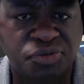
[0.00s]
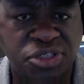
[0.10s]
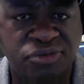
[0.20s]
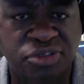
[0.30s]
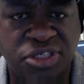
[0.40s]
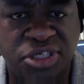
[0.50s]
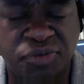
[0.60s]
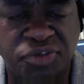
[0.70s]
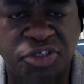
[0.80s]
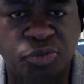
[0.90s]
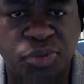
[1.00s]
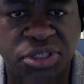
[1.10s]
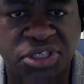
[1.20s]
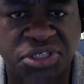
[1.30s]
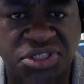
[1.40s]
whenever your damn
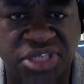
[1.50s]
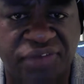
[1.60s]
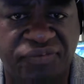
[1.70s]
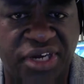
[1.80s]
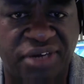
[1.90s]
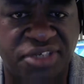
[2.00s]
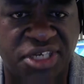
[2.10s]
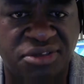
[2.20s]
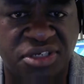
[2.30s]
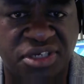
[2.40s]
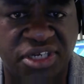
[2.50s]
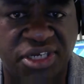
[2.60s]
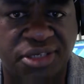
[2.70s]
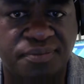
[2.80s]
QB gets sacked 5 times in the game.